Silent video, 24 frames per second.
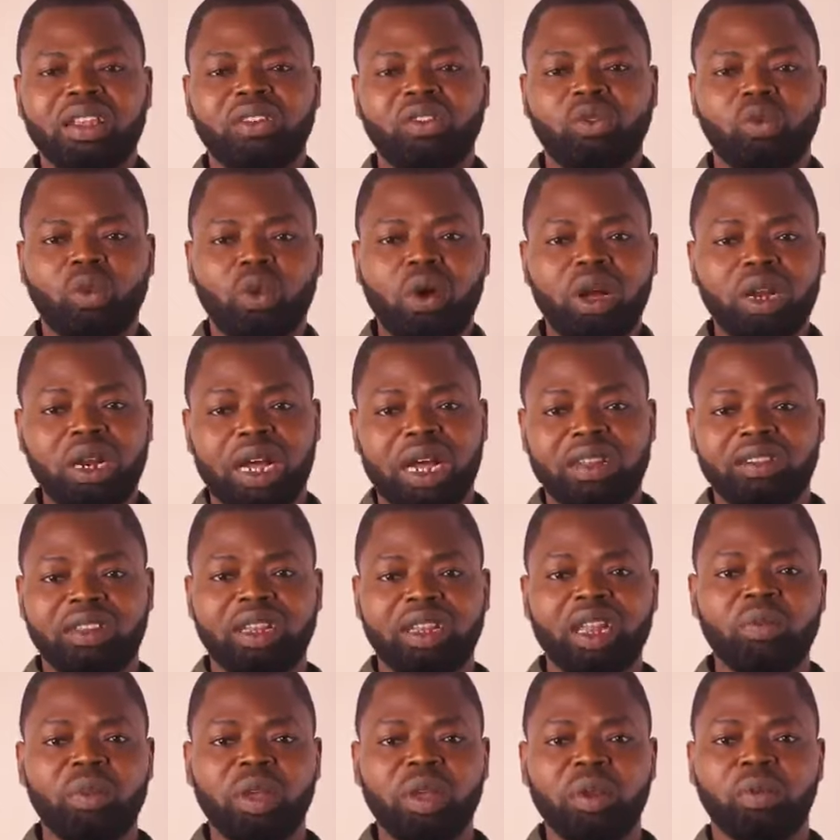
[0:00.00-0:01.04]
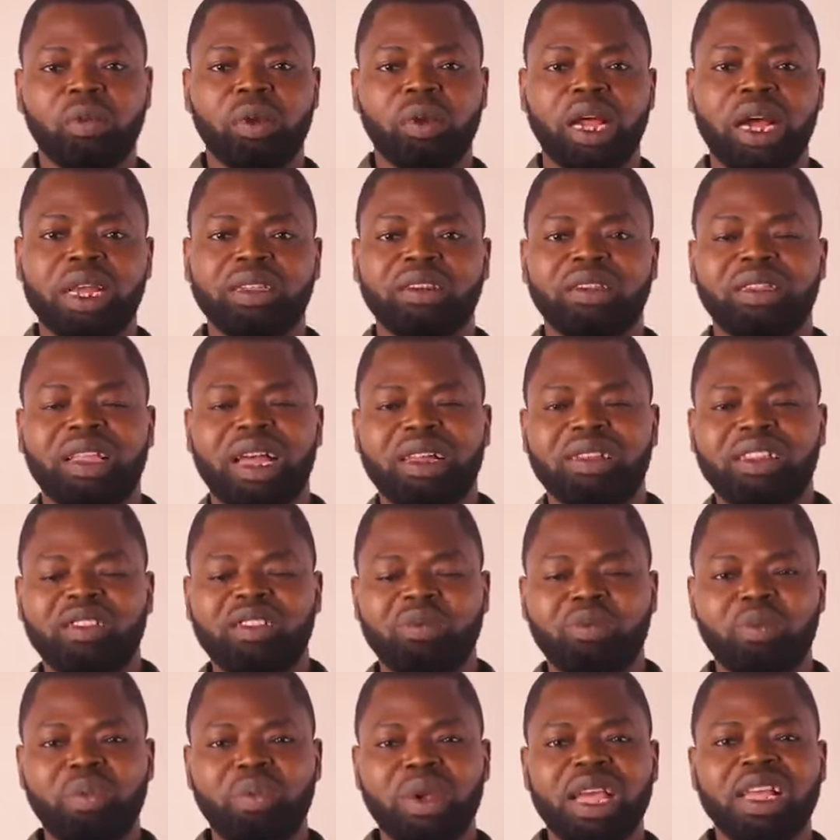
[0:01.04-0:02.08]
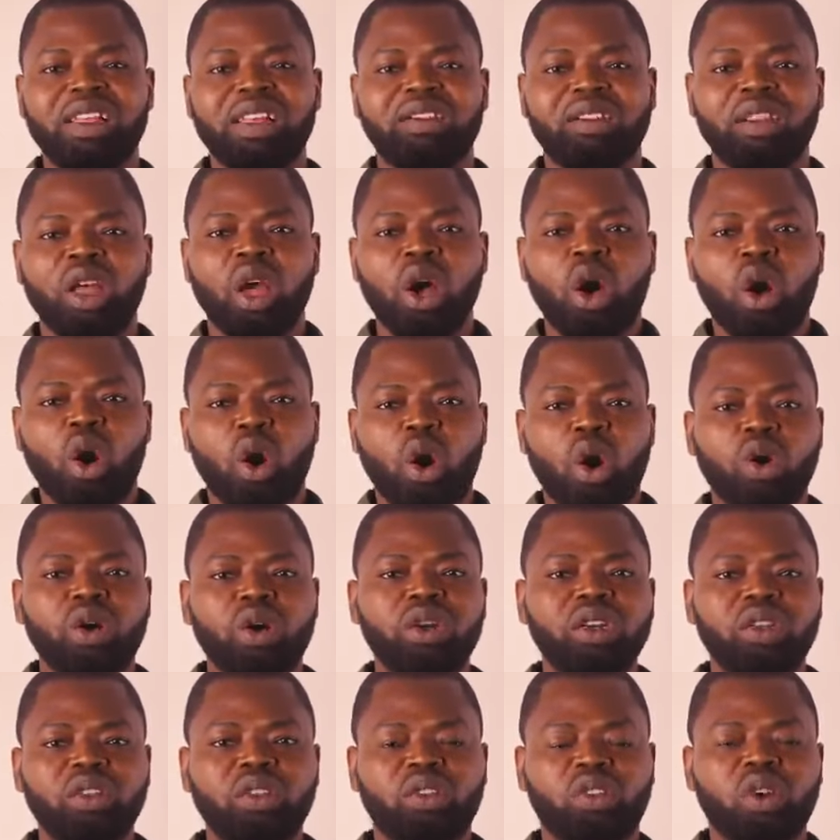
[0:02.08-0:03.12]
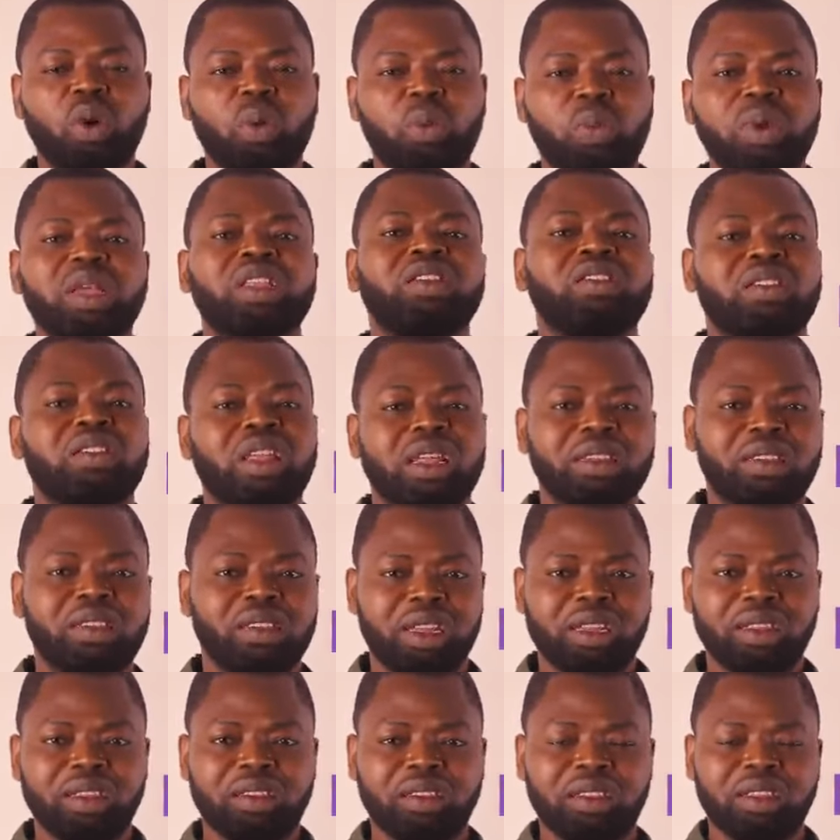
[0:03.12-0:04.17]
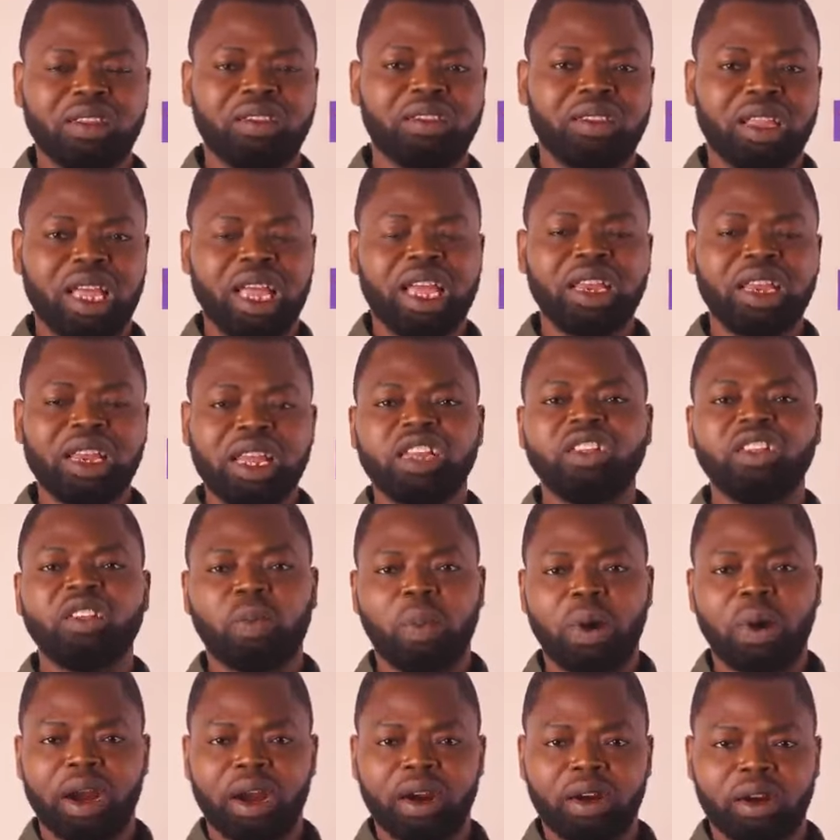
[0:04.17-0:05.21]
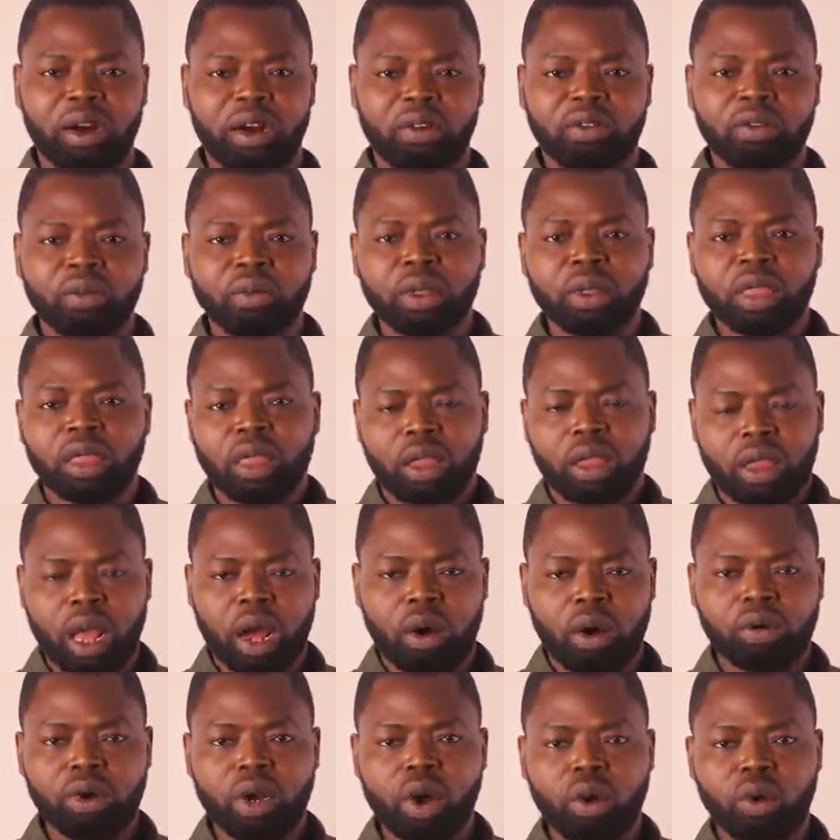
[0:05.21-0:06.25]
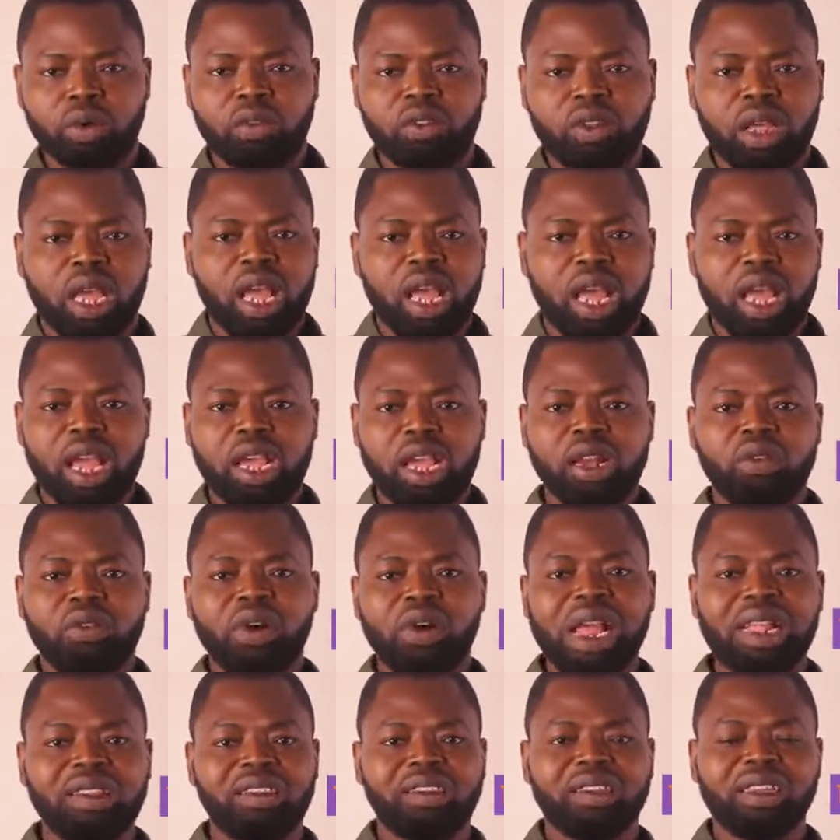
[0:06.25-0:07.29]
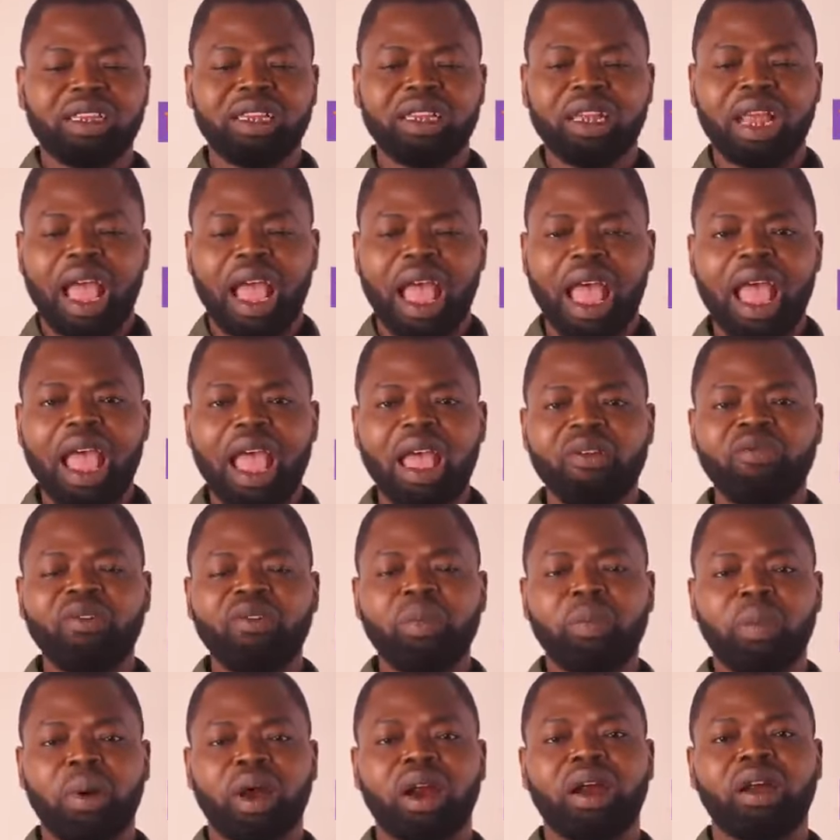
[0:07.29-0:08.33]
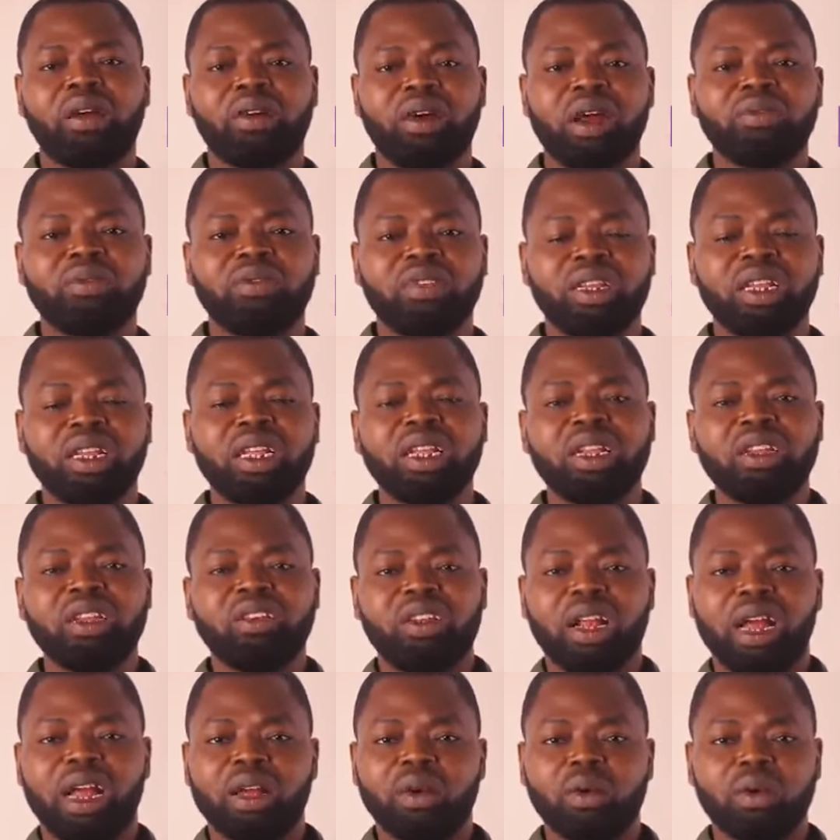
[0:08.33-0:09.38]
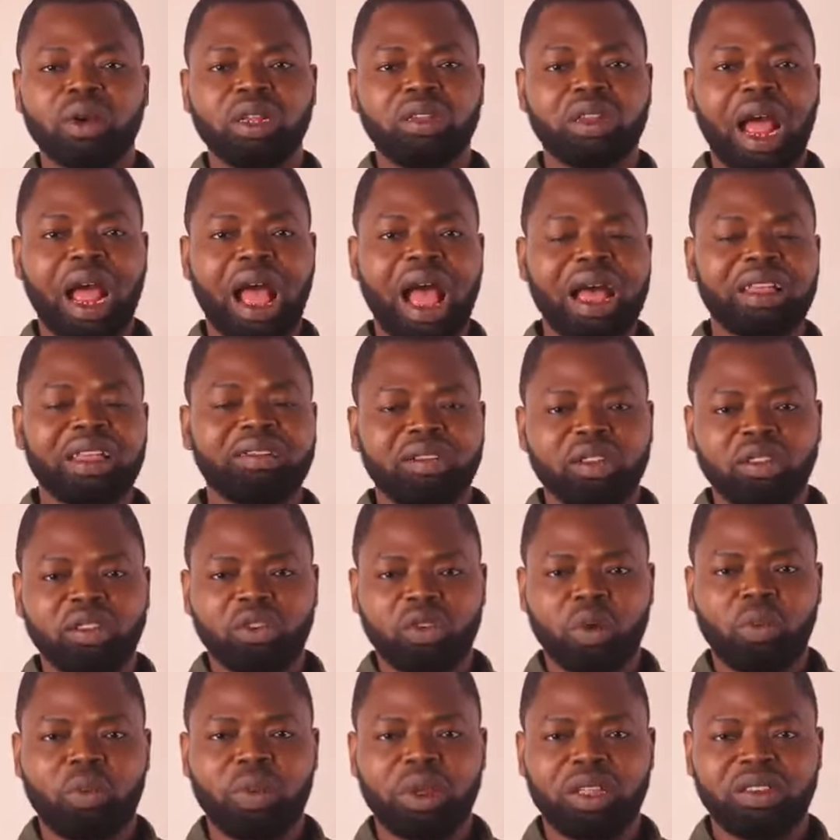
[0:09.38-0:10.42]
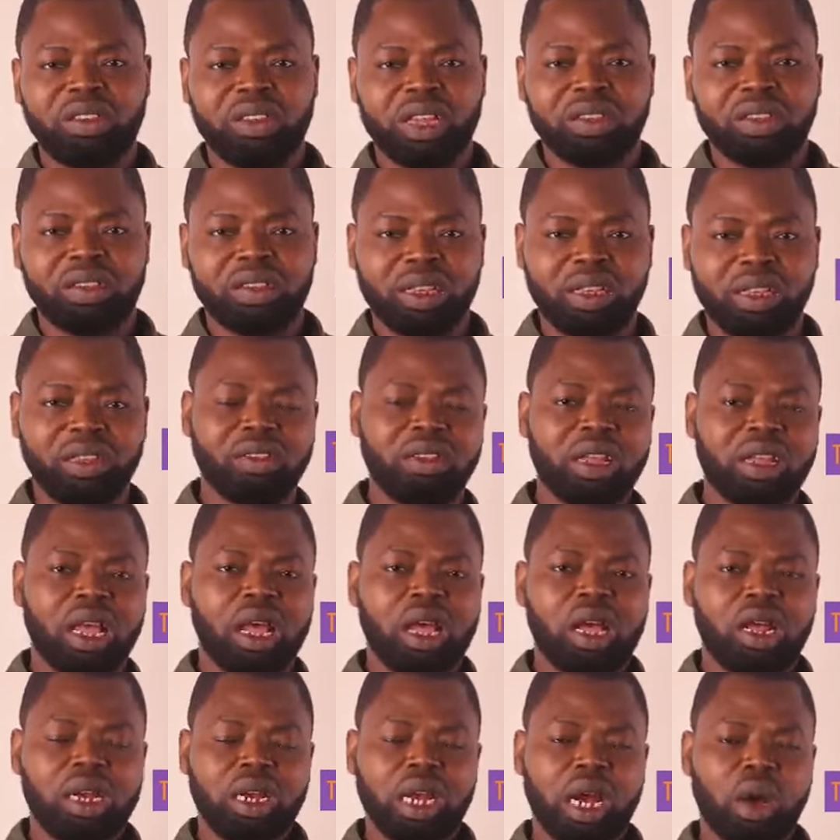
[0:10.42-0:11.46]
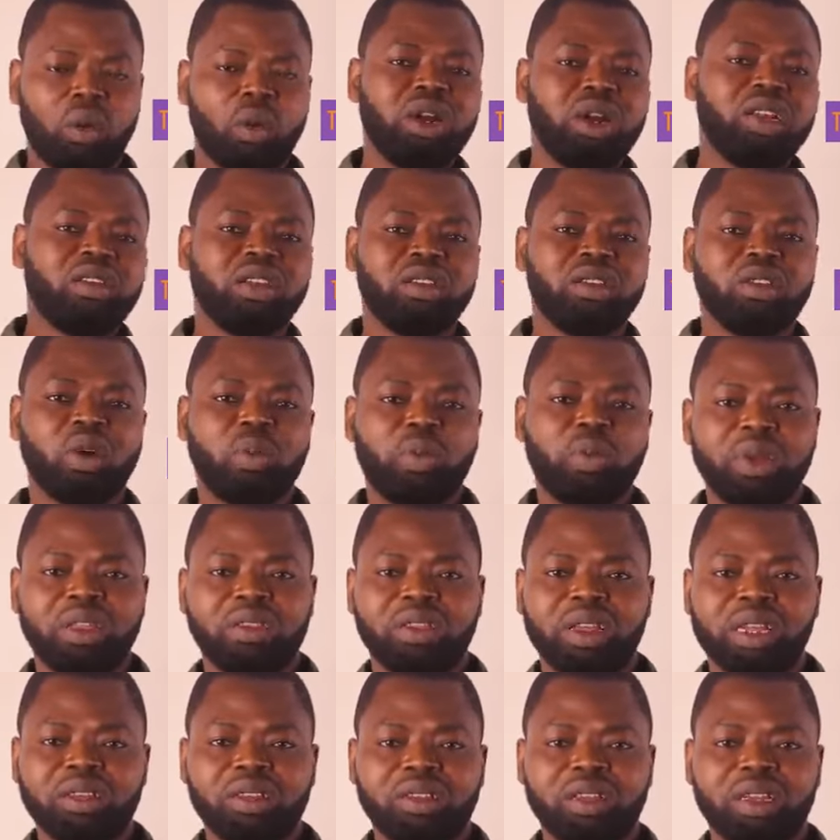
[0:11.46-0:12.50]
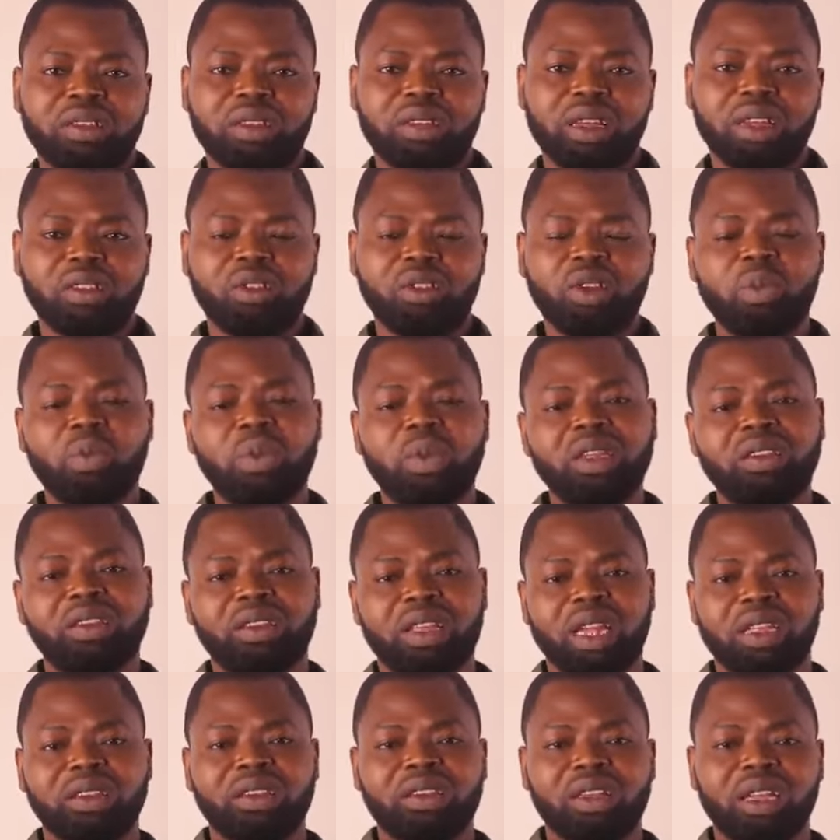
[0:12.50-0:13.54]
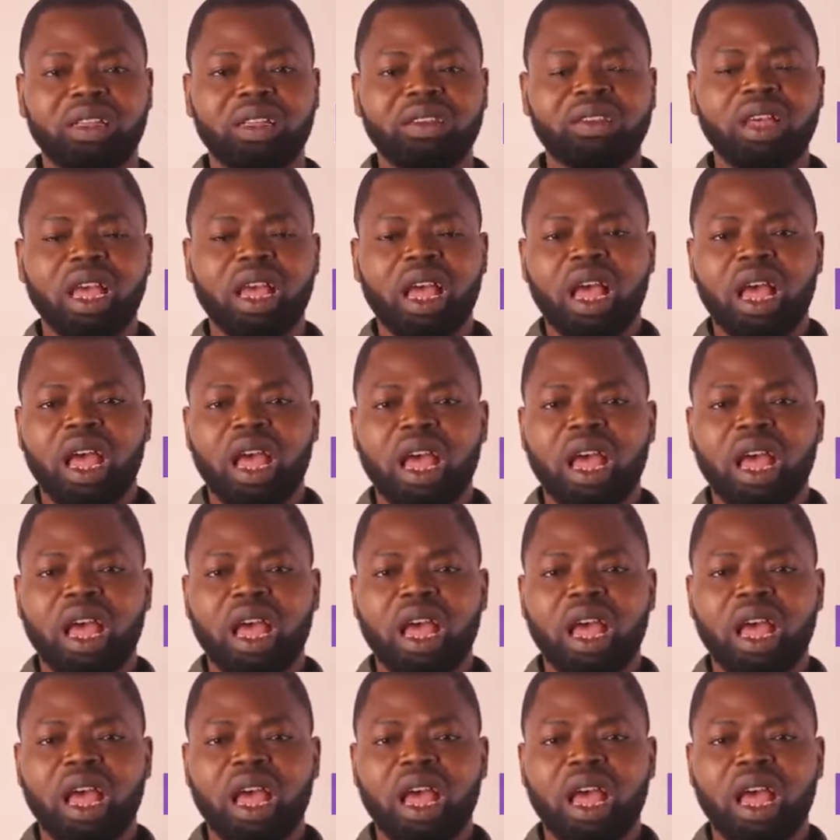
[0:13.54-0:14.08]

is one, as the name implies, that is based on the topic sentences in each paragraph. Now, note, in writing, every paragraph in English language has a topic sentence. Now, what is a topic sentence? A topic sentence